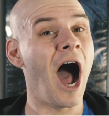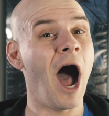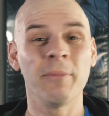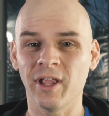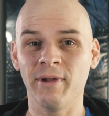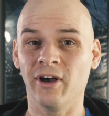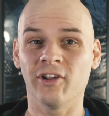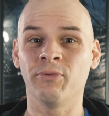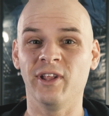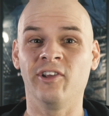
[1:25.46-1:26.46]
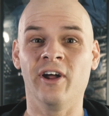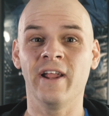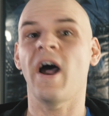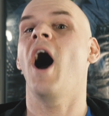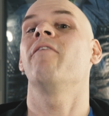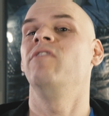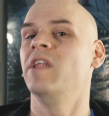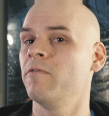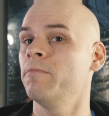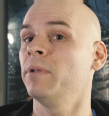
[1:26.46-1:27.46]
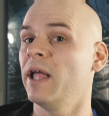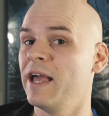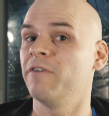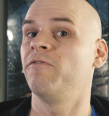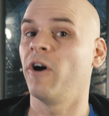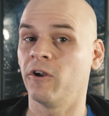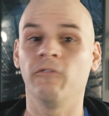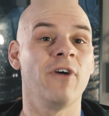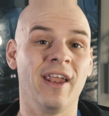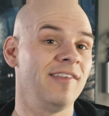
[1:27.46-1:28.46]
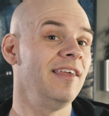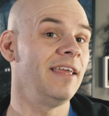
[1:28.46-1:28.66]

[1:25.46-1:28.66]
I'm going to be honest with you, Tony, I've never played a Final Fantasy